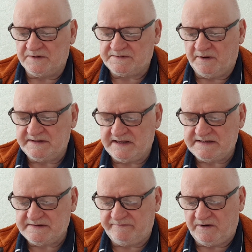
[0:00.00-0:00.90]

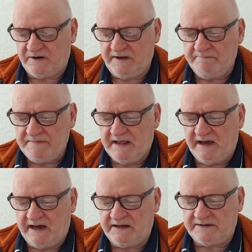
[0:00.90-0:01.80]
identify.
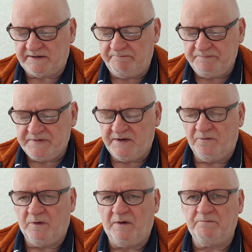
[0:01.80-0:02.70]
And
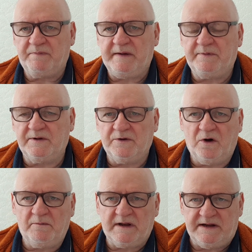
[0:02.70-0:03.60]
what people
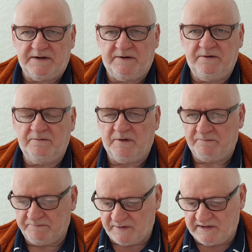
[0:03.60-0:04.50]
normally do,
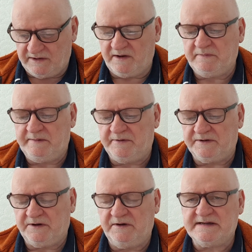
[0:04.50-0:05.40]
what a lot of people
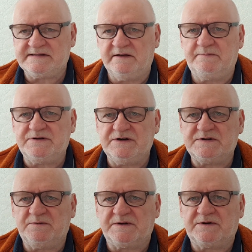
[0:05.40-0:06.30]
do, is they'll
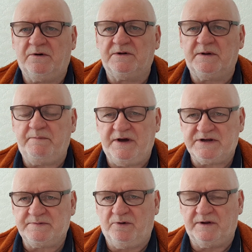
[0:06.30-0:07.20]
produce what's called a
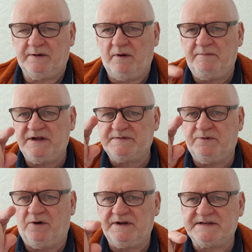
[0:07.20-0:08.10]
pitchboard. Now, a
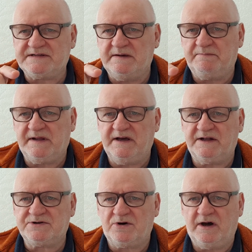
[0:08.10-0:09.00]
pitchboard is simply a
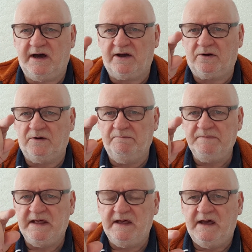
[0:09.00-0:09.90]
triangle,
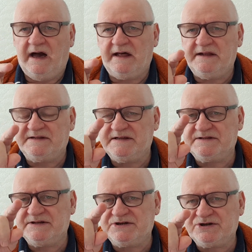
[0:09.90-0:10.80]
and it
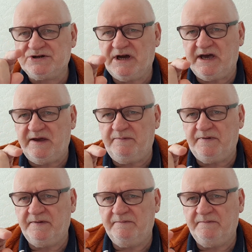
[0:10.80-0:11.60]
is the shape,